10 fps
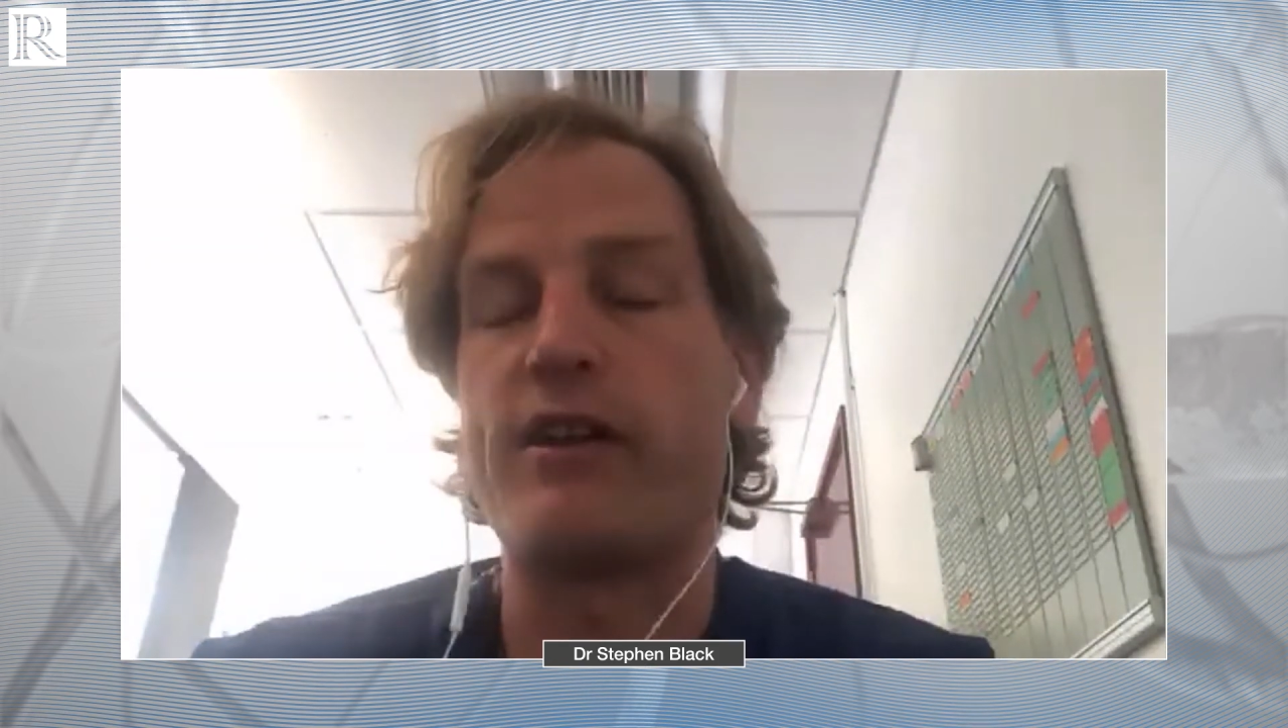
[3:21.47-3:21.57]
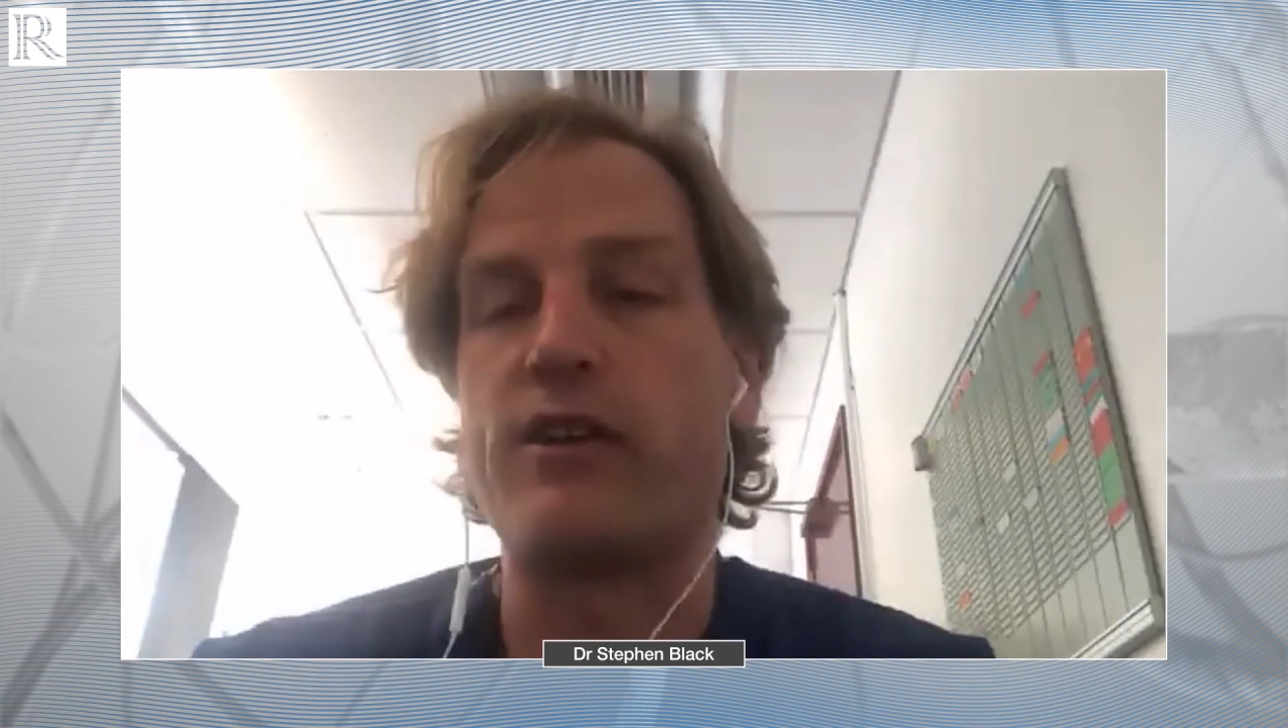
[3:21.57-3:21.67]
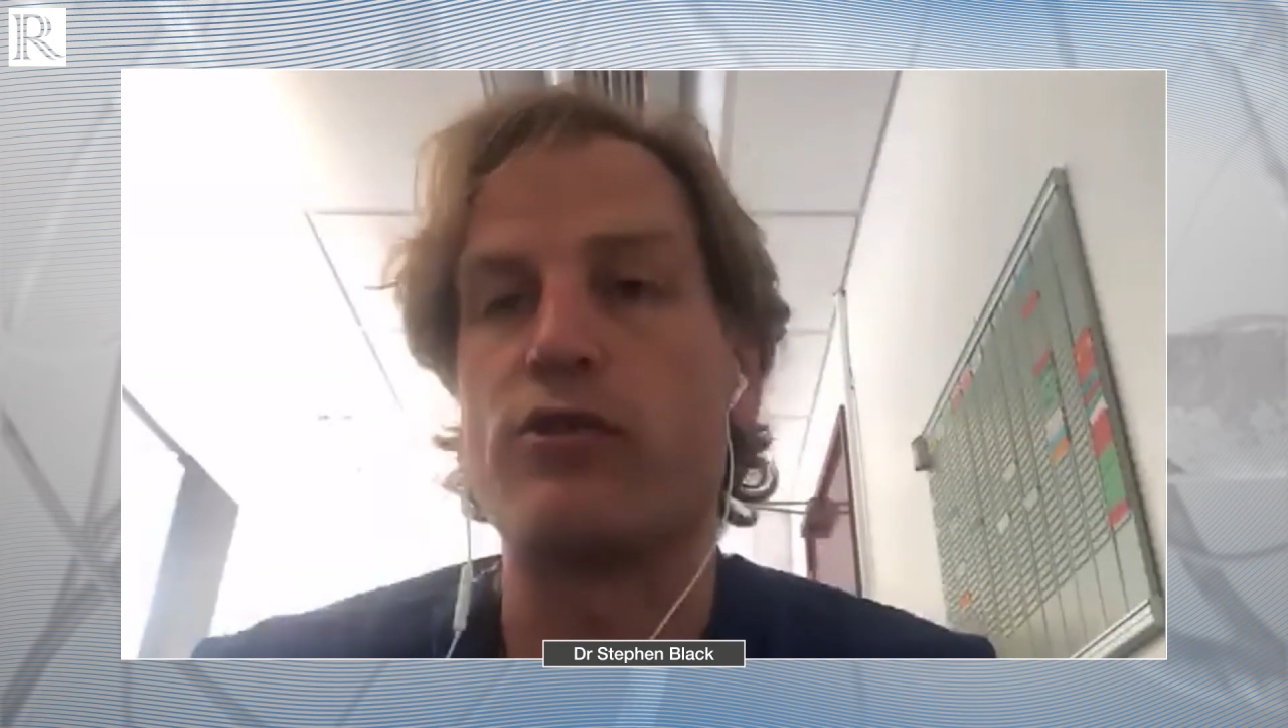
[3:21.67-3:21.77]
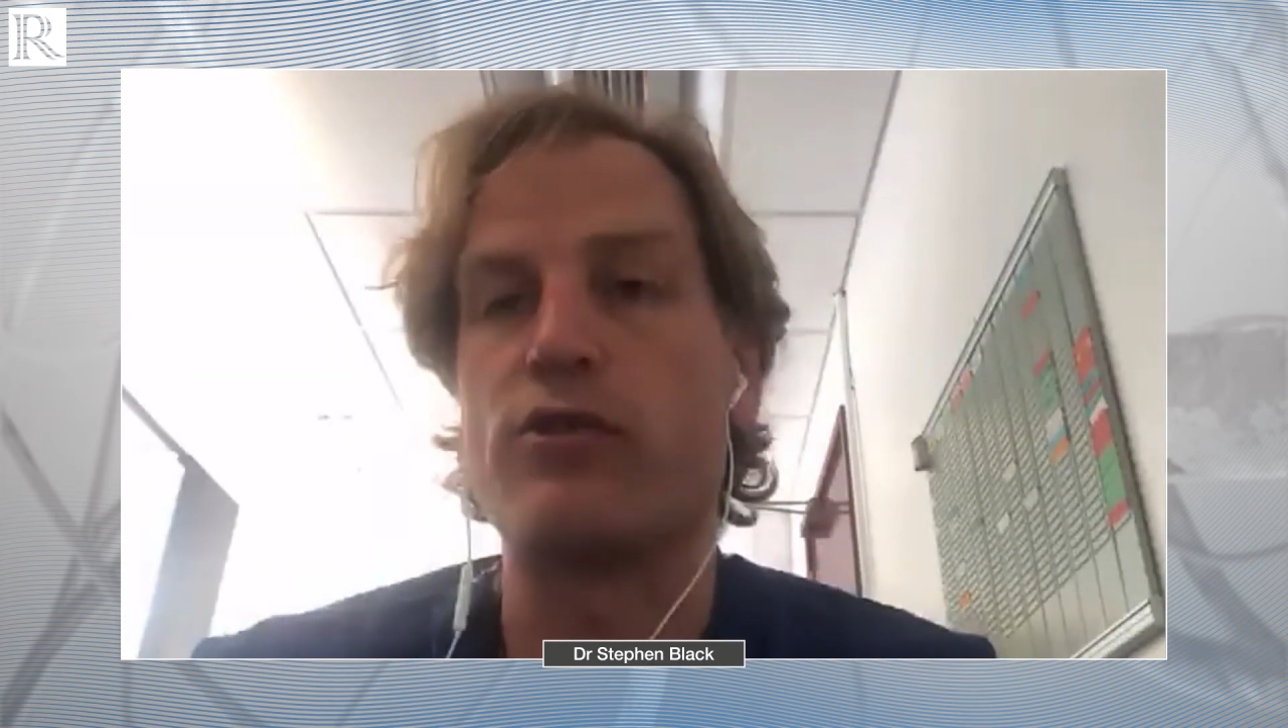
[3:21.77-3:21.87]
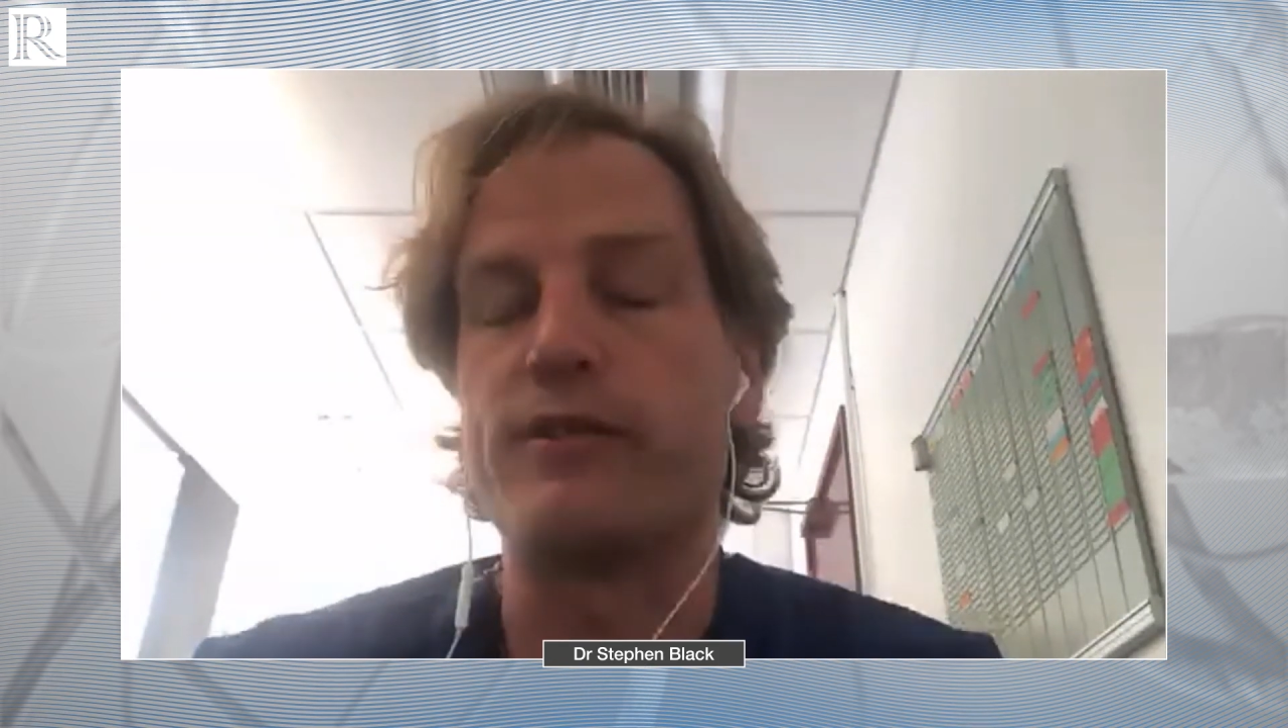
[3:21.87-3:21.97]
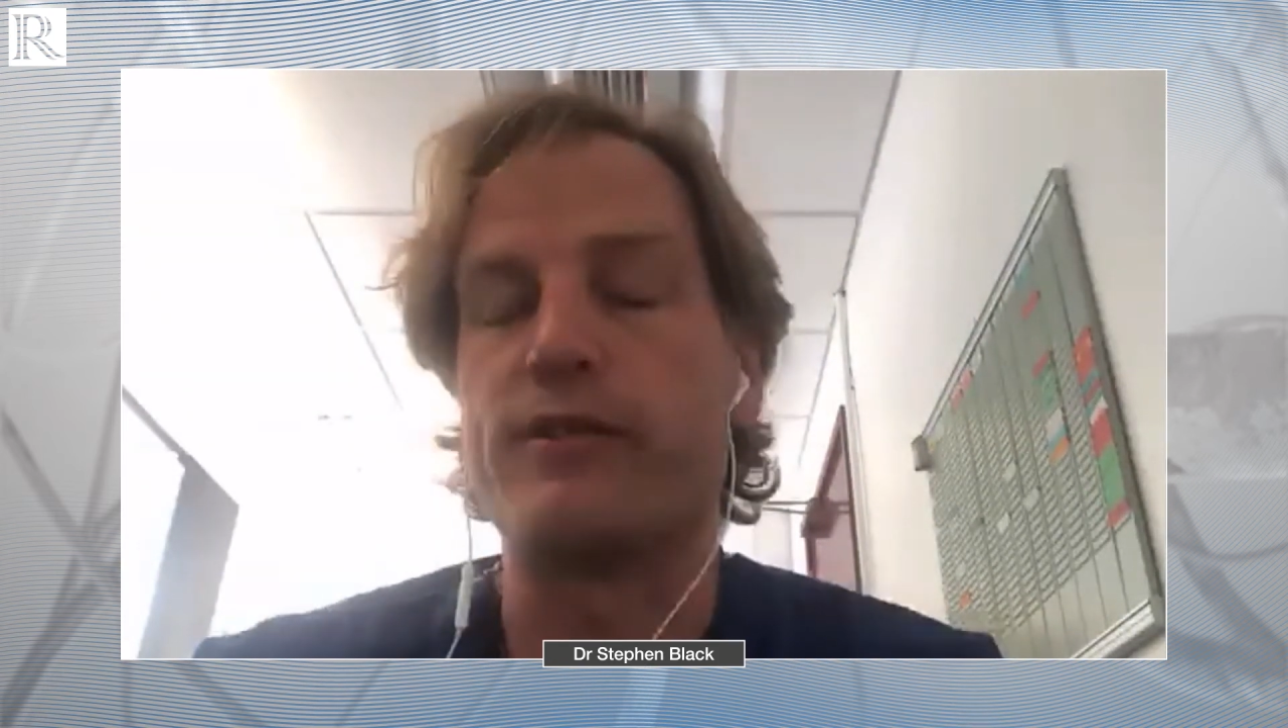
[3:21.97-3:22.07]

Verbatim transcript: patients